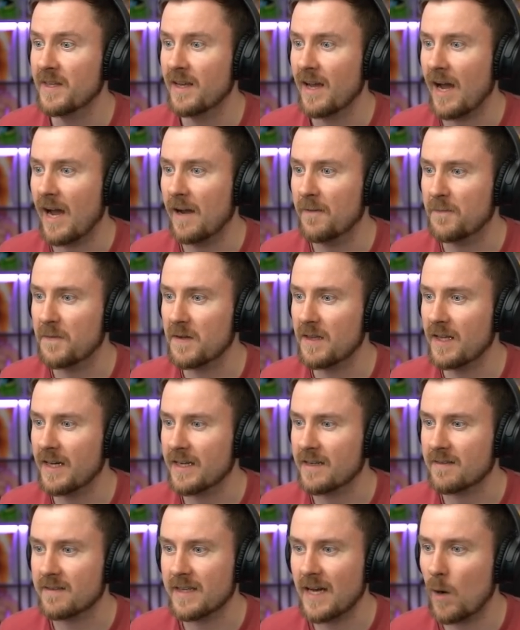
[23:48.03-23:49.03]
I feel
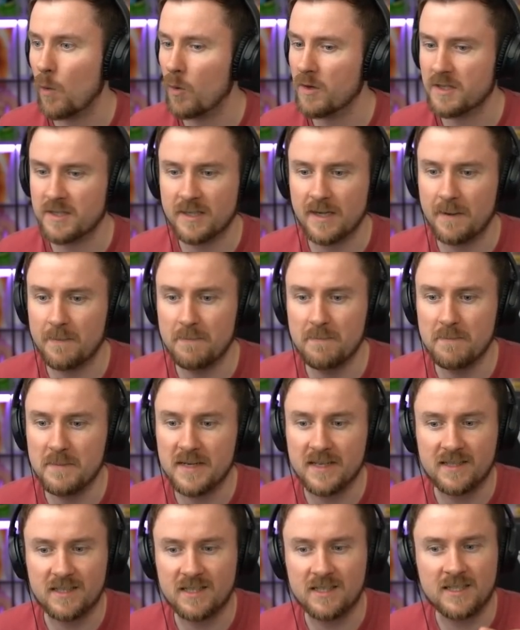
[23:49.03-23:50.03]
like there was some
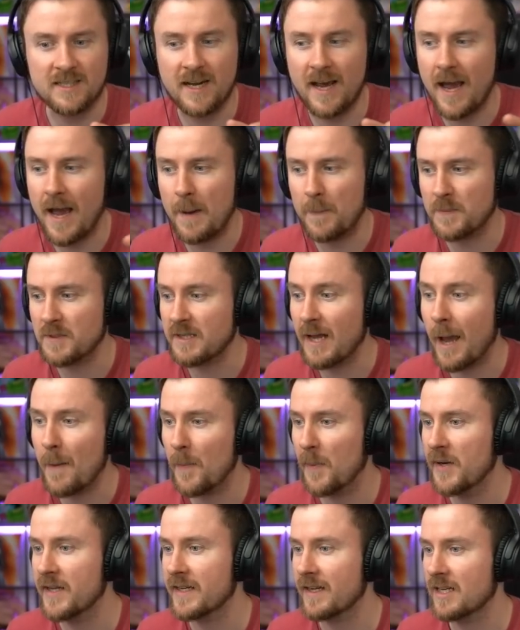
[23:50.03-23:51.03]
mistaps
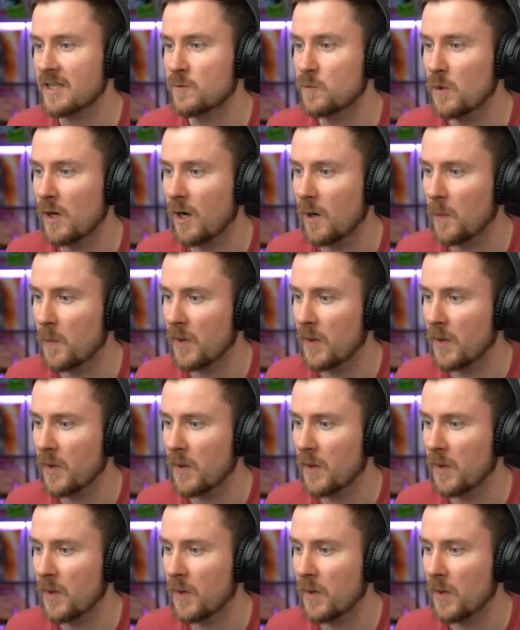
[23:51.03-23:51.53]
happening as well,